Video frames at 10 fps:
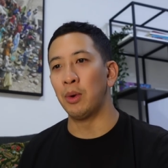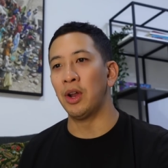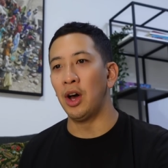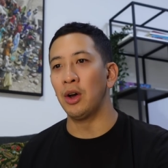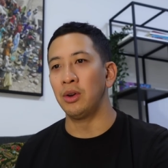I want
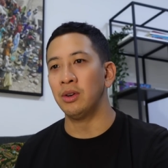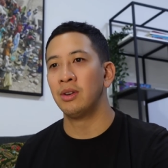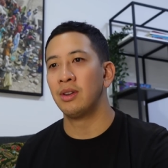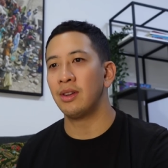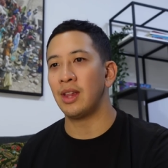to own."
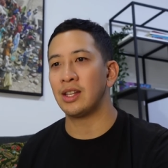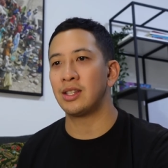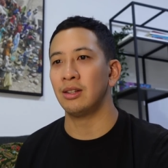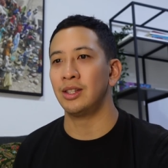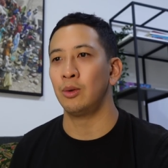They
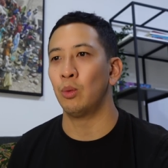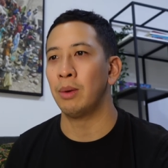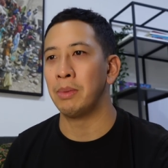still didn't want